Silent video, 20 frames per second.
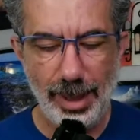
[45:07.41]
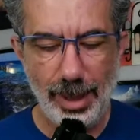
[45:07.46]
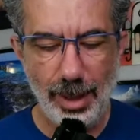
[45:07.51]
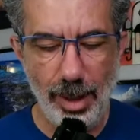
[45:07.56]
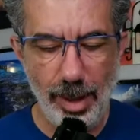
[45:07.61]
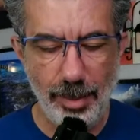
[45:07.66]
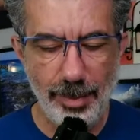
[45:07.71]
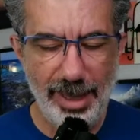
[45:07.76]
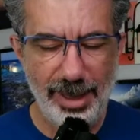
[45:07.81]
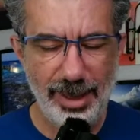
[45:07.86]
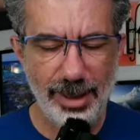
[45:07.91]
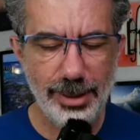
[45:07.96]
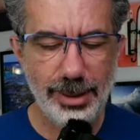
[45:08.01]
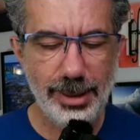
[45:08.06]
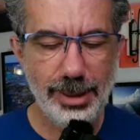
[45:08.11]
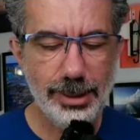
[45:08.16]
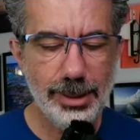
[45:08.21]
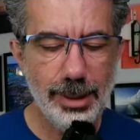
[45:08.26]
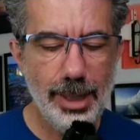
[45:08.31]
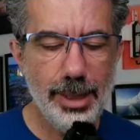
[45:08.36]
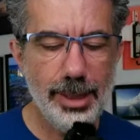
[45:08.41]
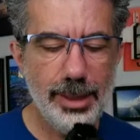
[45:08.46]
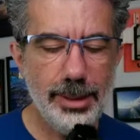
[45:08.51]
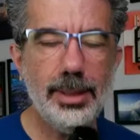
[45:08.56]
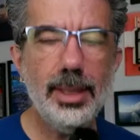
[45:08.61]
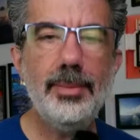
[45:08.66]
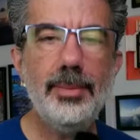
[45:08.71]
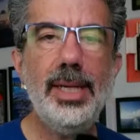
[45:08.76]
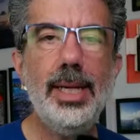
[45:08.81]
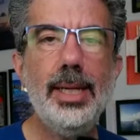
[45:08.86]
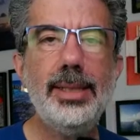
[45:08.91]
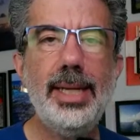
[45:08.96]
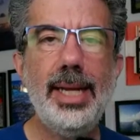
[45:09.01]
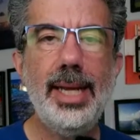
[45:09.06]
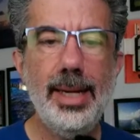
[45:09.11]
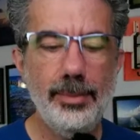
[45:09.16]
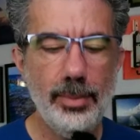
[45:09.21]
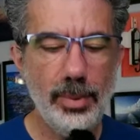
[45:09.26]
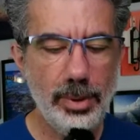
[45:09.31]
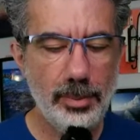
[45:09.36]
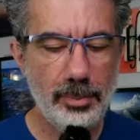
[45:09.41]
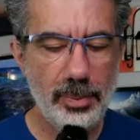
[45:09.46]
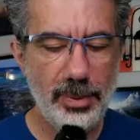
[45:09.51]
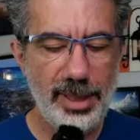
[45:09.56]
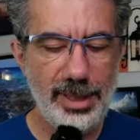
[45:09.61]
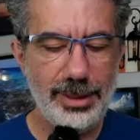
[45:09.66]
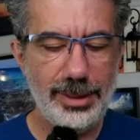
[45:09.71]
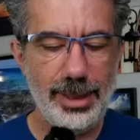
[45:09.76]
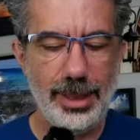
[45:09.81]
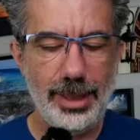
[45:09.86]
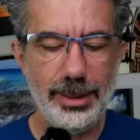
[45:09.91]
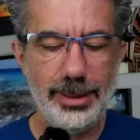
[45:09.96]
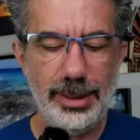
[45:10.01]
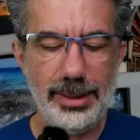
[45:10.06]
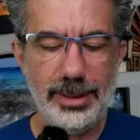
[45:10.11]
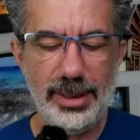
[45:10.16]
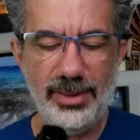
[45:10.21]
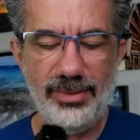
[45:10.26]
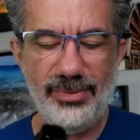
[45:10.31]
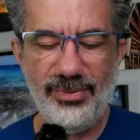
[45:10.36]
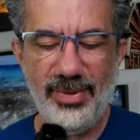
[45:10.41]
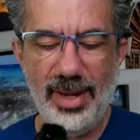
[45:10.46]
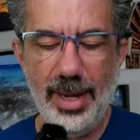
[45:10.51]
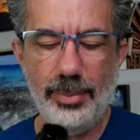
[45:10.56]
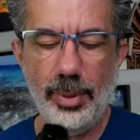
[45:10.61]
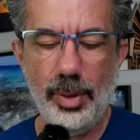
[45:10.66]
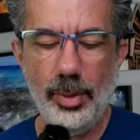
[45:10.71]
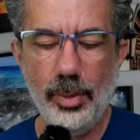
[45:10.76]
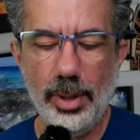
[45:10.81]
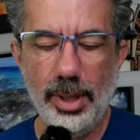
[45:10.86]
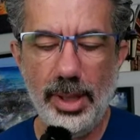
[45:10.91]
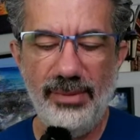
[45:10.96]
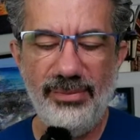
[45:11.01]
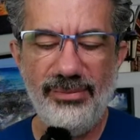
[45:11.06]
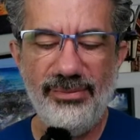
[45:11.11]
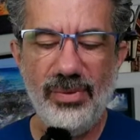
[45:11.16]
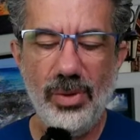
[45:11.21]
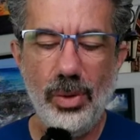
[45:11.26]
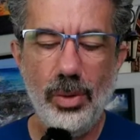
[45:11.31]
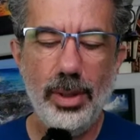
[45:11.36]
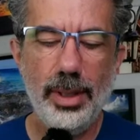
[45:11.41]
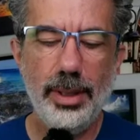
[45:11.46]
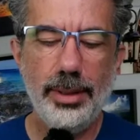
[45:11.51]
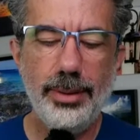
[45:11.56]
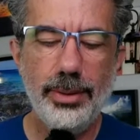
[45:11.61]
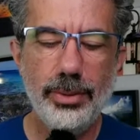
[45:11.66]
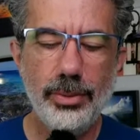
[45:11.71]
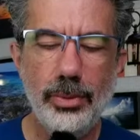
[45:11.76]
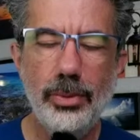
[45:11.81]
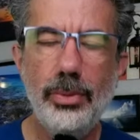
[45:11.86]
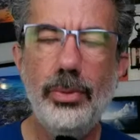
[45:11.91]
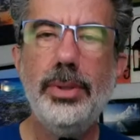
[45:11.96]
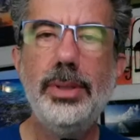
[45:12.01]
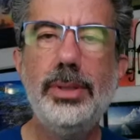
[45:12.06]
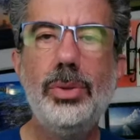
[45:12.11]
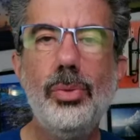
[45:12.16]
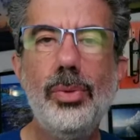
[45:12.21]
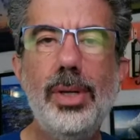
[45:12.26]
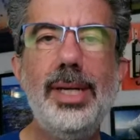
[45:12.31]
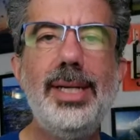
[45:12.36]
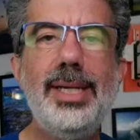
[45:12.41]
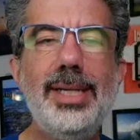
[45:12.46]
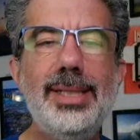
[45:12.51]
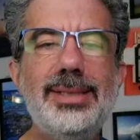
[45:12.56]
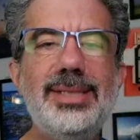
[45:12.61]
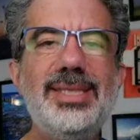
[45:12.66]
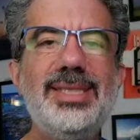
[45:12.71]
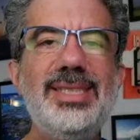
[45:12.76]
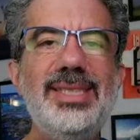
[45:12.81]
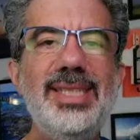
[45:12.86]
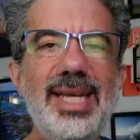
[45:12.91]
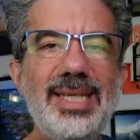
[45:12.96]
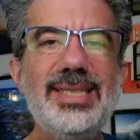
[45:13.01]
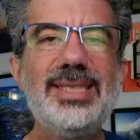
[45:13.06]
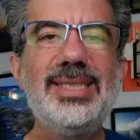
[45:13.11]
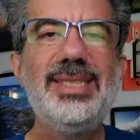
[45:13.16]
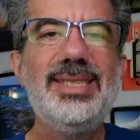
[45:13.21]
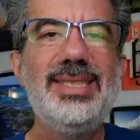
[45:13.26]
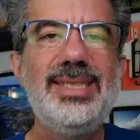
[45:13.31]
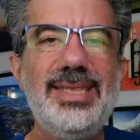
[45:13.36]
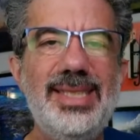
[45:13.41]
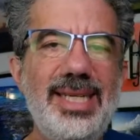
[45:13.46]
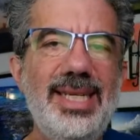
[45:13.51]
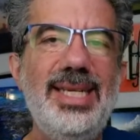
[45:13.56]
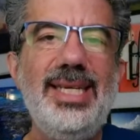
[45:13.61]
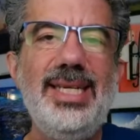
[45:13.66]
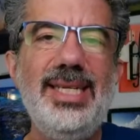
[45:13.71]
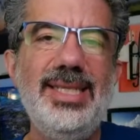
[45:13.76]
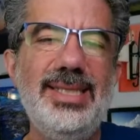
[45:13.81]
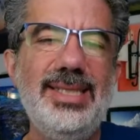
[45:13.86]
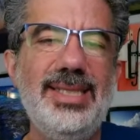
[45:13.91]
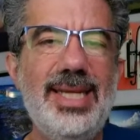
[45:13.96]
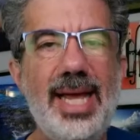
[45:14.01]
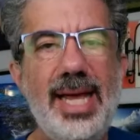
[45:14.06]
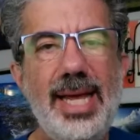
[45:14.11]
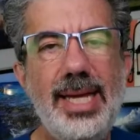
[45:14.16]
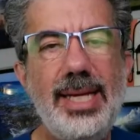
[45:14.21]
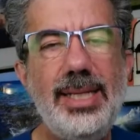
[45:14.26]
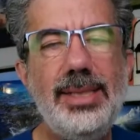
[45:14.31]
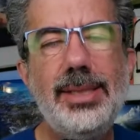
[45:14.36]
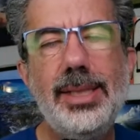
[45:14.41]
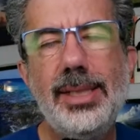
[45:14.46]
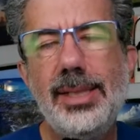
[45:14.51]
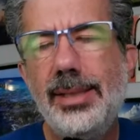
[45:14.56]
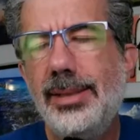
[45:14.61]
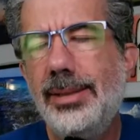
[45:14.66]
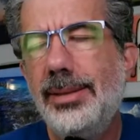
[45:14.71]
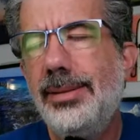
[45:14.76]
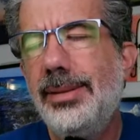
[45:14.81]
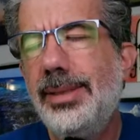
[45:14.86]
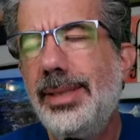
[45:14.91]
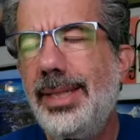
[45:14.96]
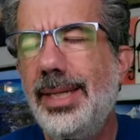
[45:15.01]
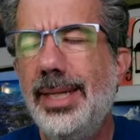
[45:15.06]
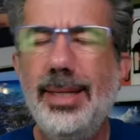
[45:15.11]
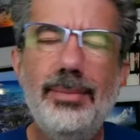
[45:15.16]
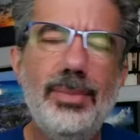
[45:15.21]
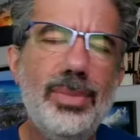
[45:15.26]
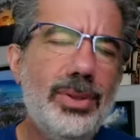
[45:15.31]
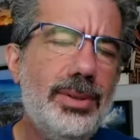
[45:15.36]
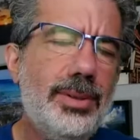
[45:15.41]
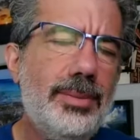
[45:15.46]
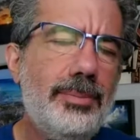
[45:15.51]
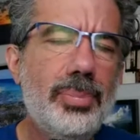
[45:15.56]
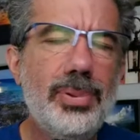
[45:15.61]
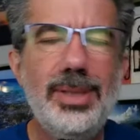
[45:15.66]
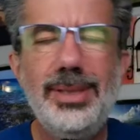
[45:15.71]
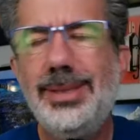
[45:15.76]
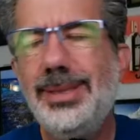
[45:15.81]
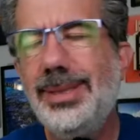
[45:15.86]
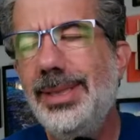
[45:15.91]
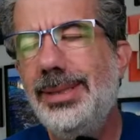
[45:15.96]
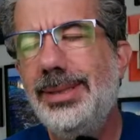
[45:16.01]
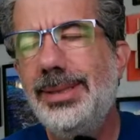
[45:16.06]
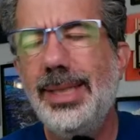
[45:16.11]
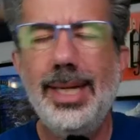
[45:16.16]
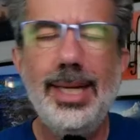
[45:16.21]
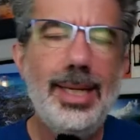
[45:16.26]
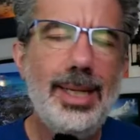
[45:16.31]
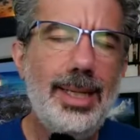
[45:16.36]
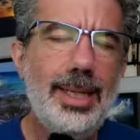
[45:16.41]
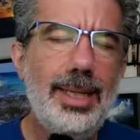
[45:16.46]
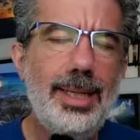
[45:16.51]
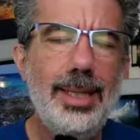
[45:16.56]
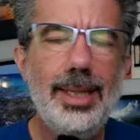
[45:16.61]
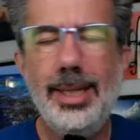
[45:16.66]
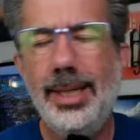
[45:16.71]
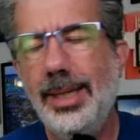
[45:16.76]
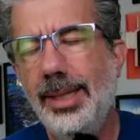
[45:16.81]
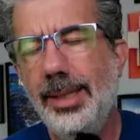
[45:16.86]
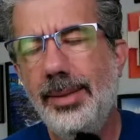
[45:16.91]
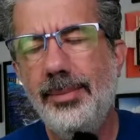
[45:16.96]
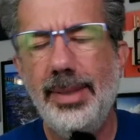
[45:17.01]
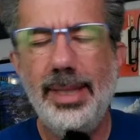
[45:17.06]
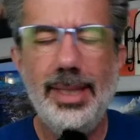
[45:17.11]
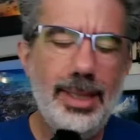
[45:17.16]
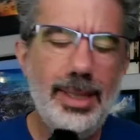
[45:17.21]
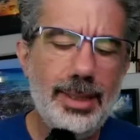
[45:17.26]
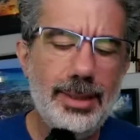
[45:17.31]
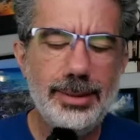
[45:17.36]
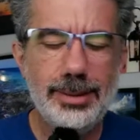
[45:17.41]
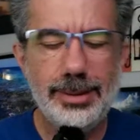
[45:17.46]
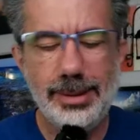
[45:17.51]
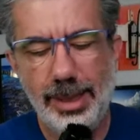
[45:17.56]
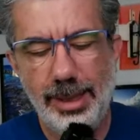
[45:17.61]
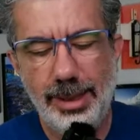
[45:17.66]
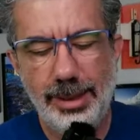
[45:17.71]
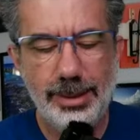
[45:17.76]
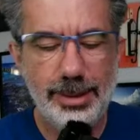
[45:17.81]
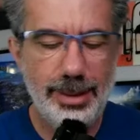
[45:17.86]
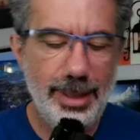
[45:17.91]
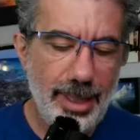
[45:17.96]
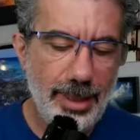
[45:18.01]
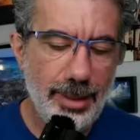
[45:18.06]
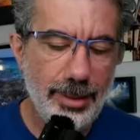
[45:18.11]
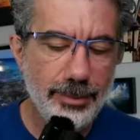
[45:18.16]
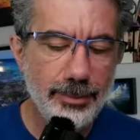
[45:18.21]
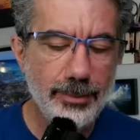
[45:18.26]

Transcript: Oh my goodness. This is going to be on the Emerald Princess. This is February 4th through the 20th. 16 days on the Emerald Princess. I am excited.